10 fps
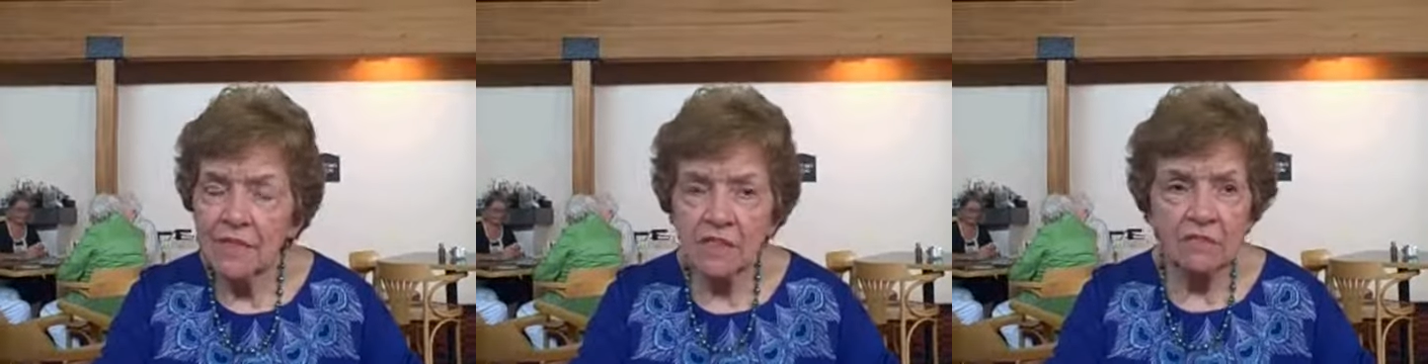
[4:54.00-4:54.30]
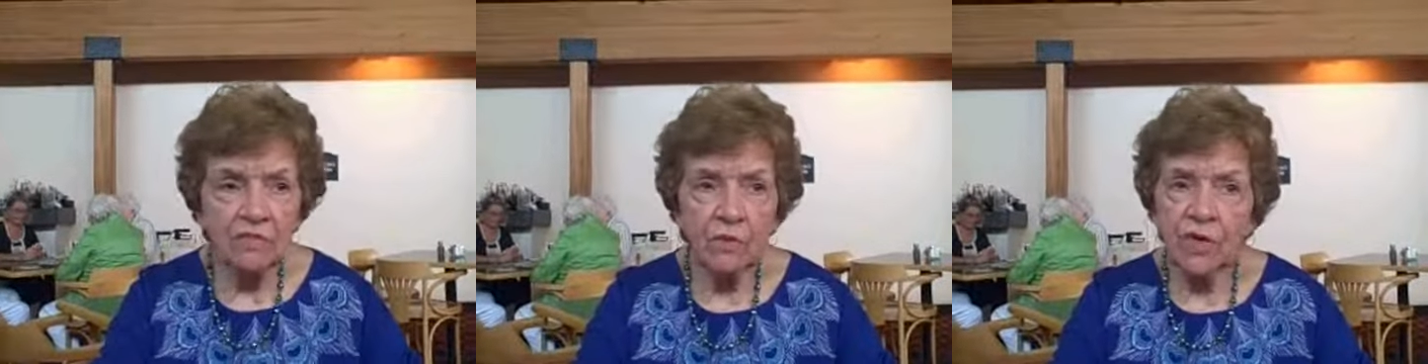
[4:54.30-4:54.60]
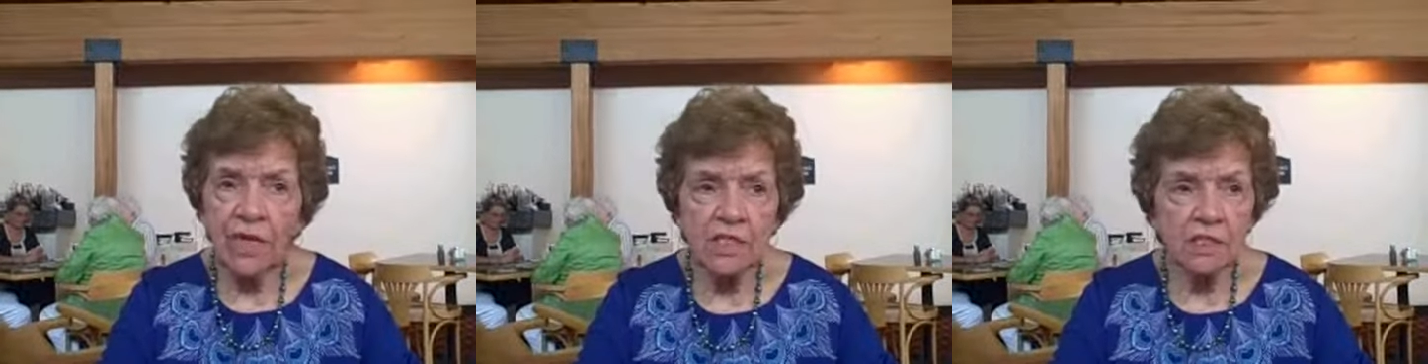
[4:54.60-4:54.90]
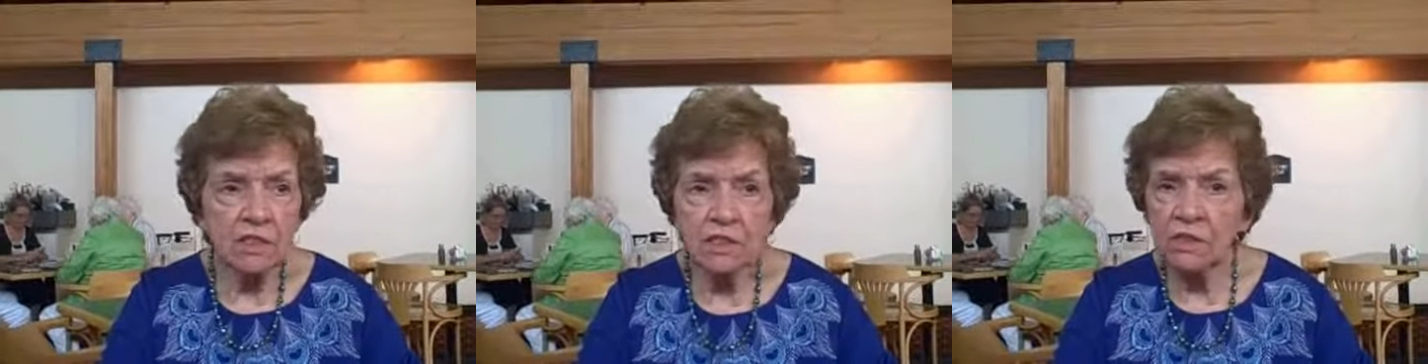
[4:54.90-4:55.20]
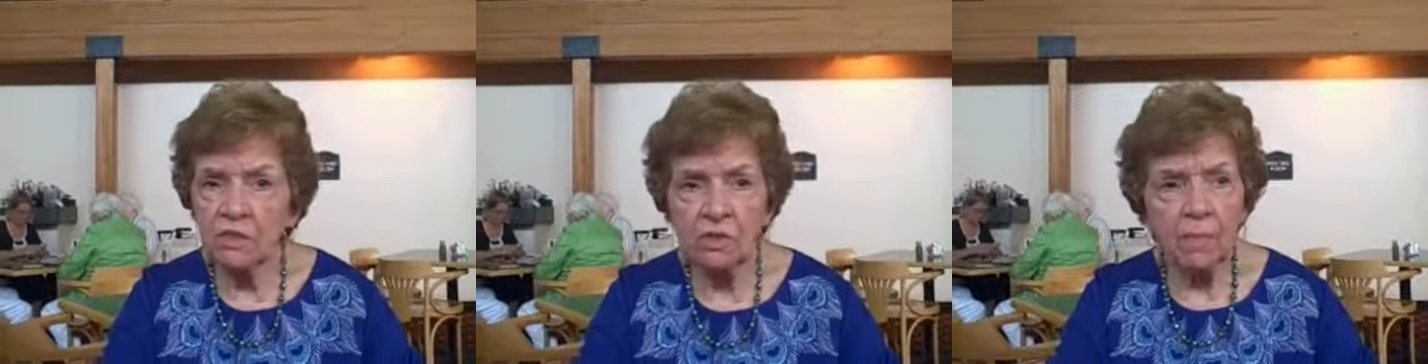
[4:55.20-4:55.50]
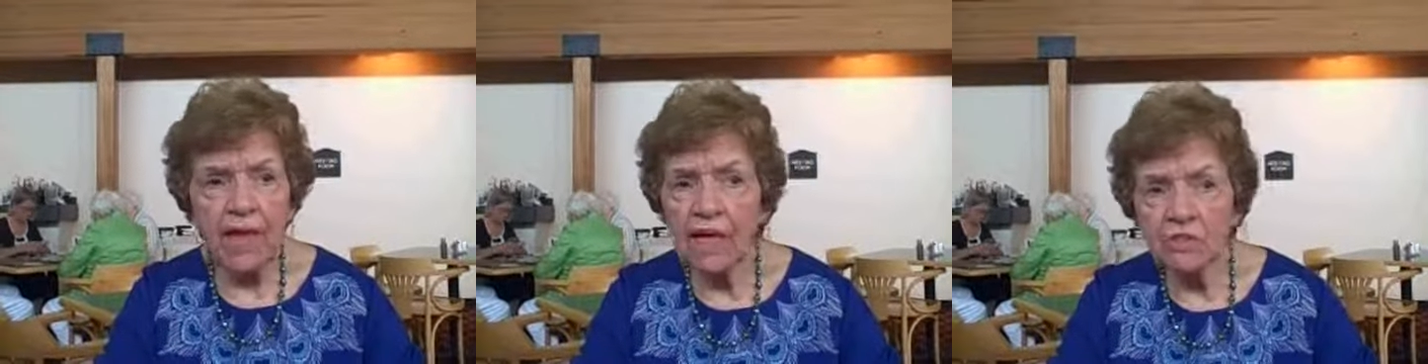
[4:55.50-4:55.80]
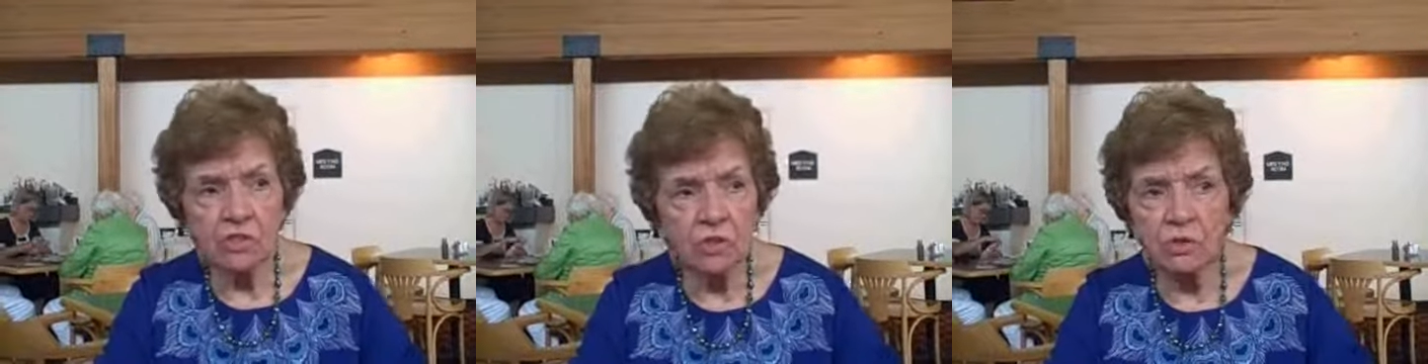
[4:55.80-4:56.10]
He said, "Okay." He said, "It isn't going to
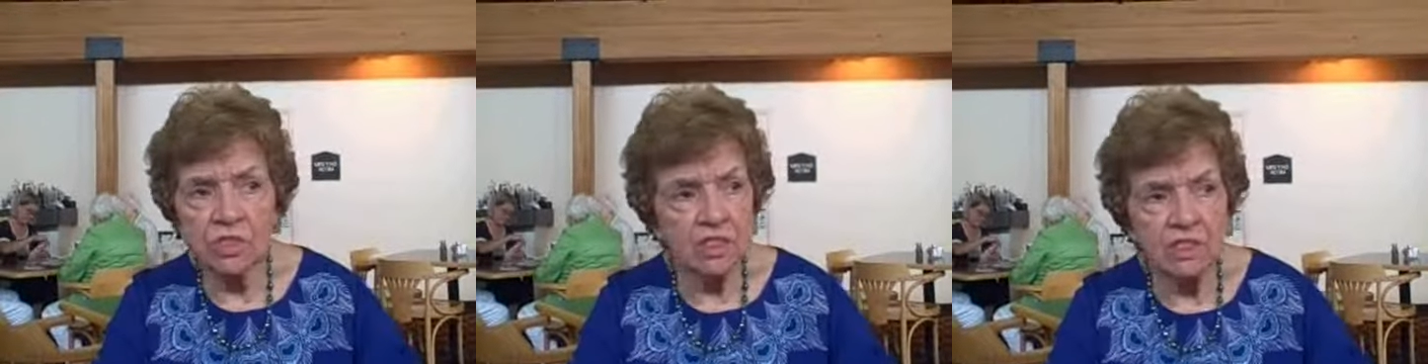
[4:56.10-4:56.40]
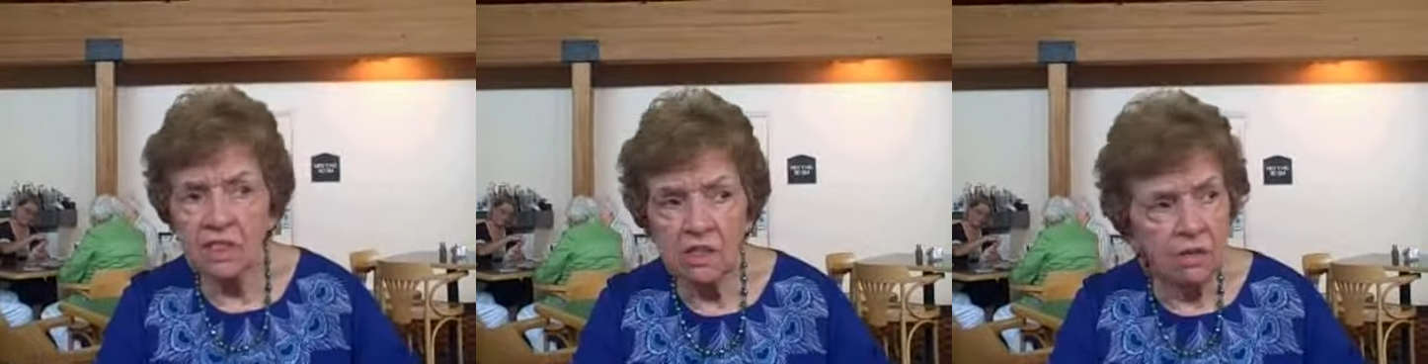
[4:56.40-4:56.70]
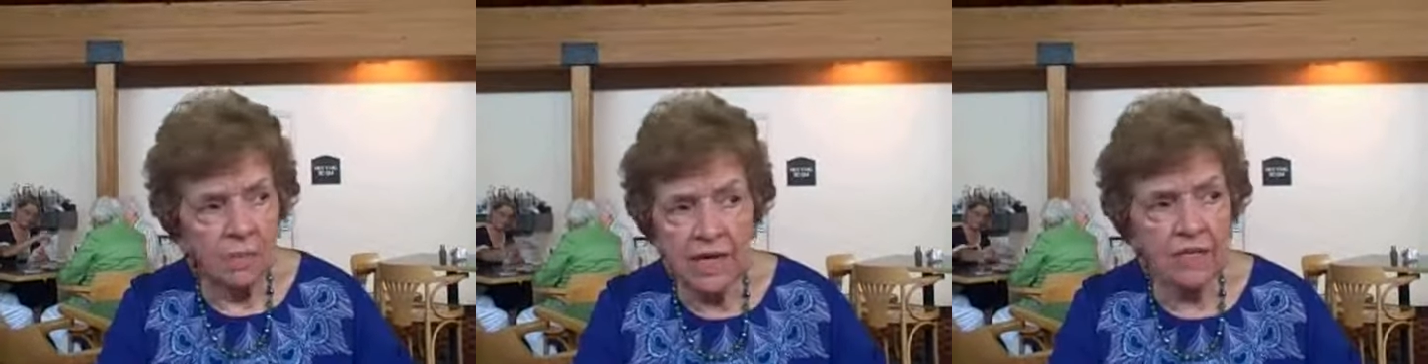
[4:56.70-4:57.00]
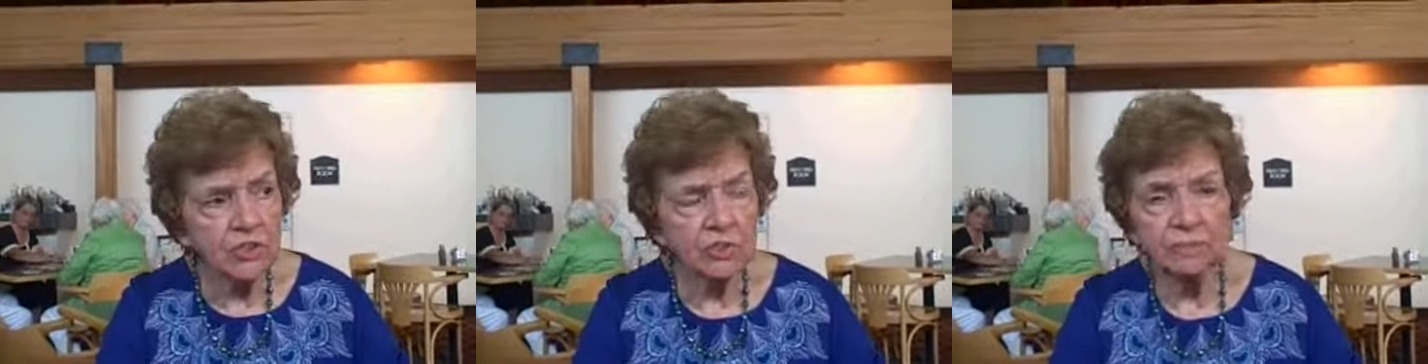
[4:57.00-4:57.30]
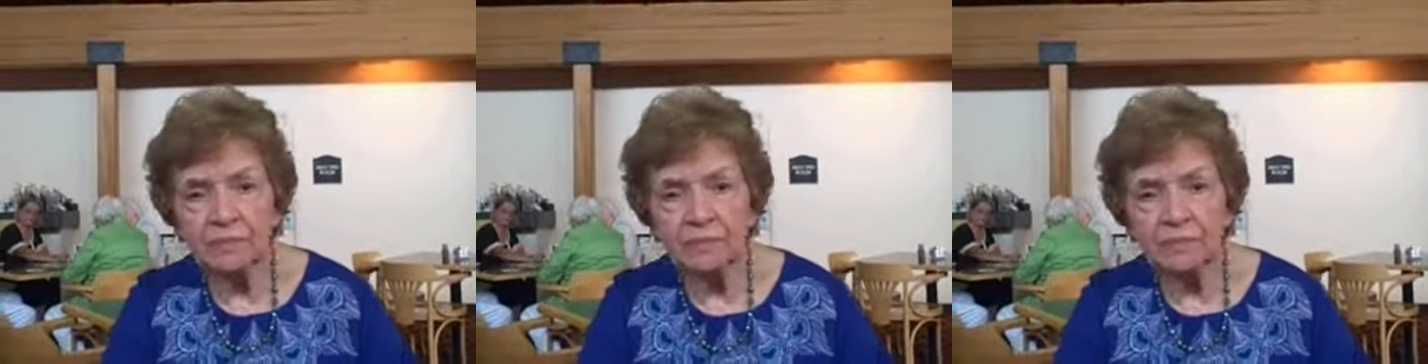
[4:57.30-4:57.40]
match, though." He said, "It isn't going to match."